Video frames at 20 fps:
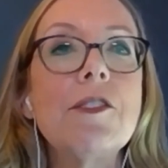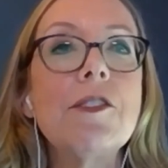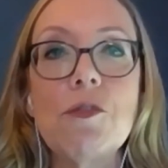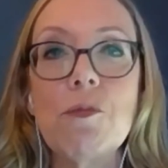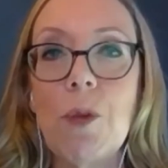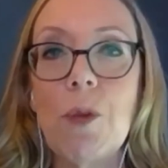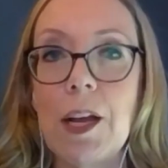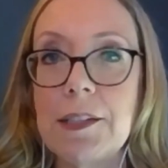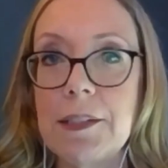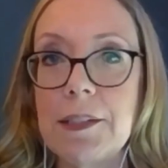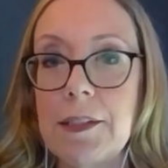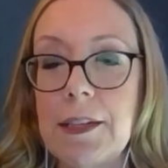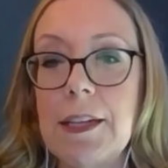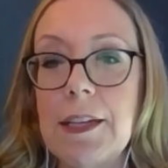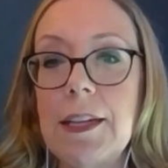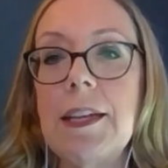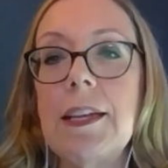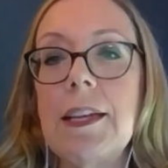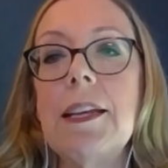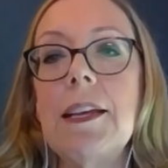to what
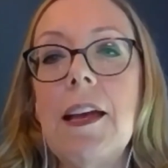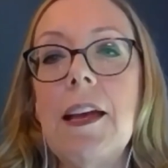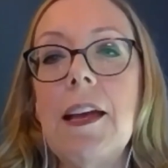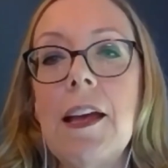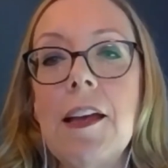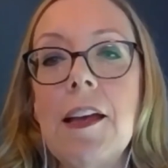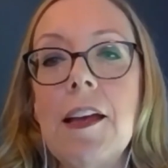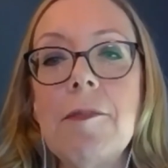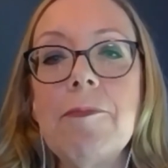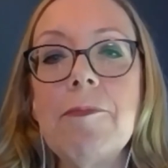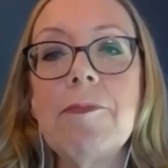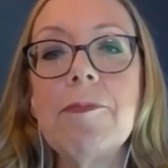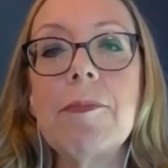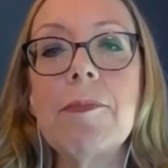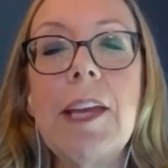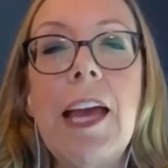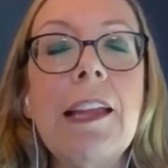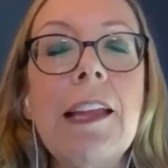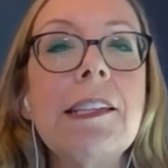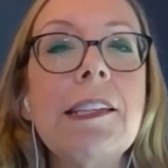
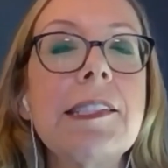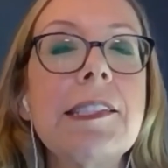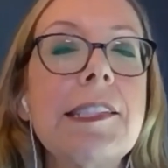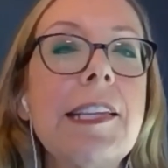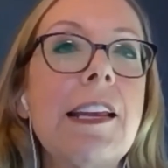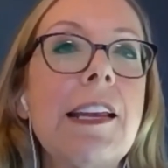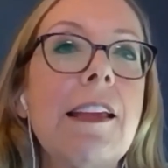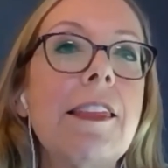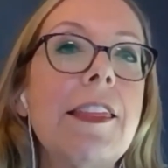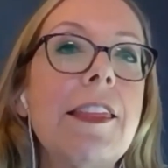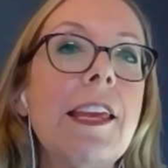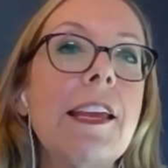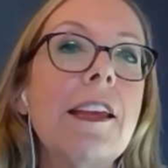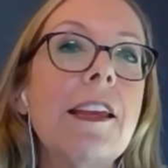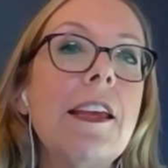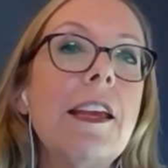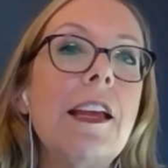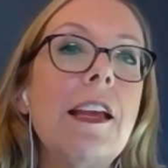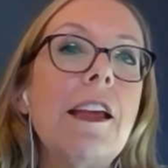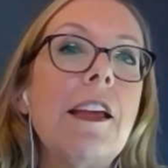Alex said, I think